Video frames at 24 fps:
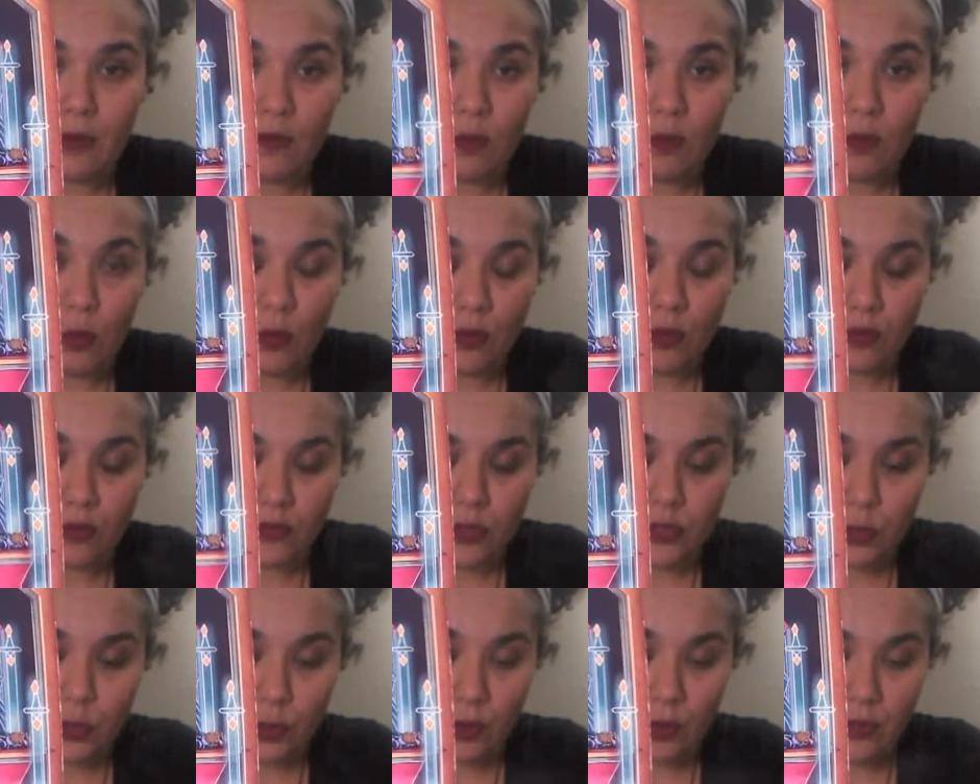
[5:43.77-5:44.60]
Four of
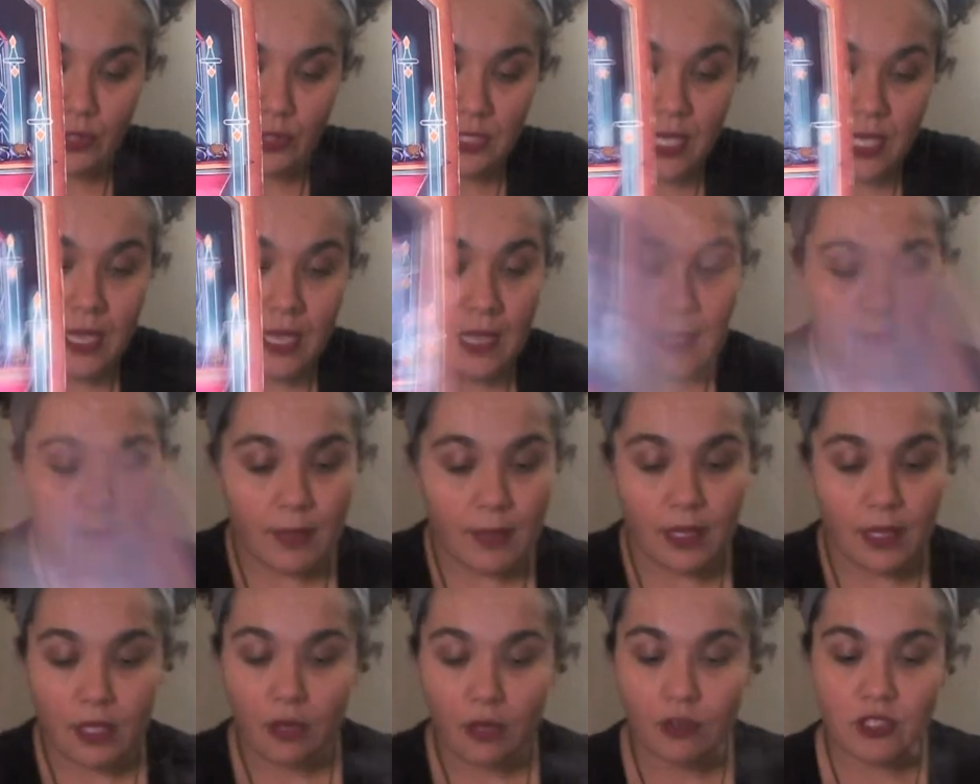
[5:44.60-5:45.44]
Swords,
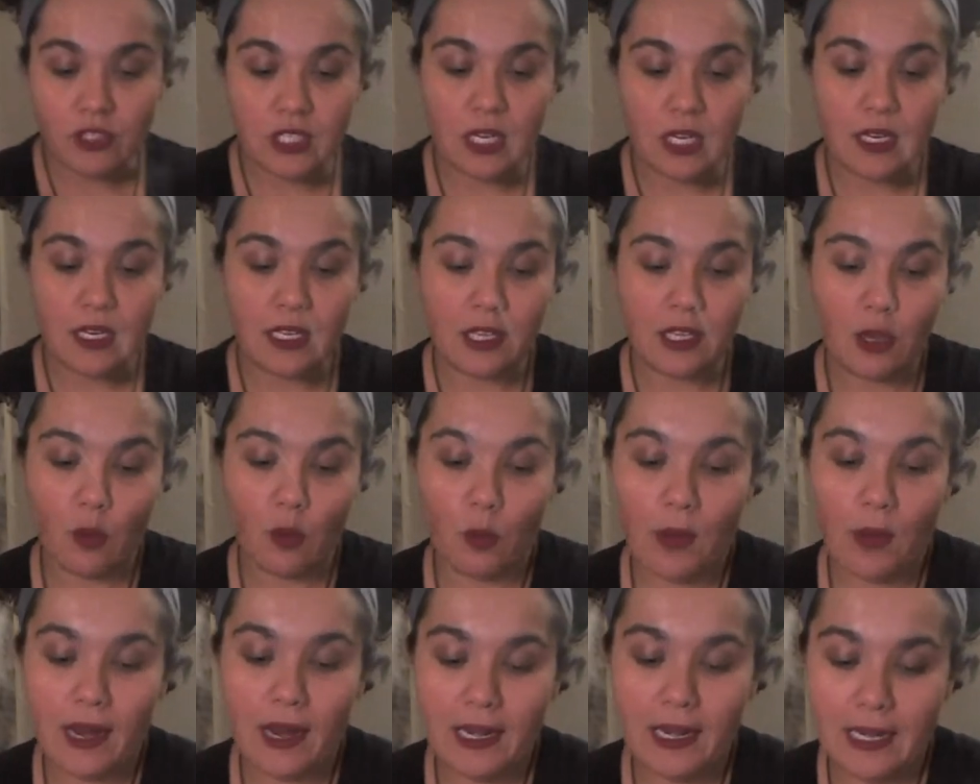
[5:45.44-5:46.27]
but you're sitting, you're
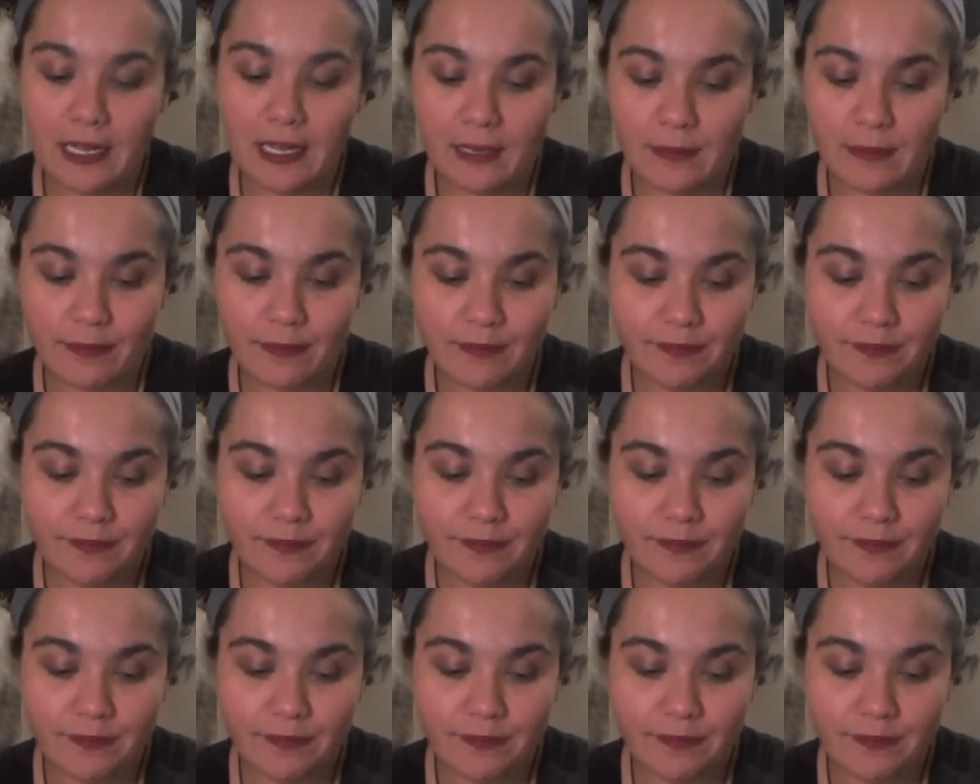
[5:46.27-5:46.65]
waiting.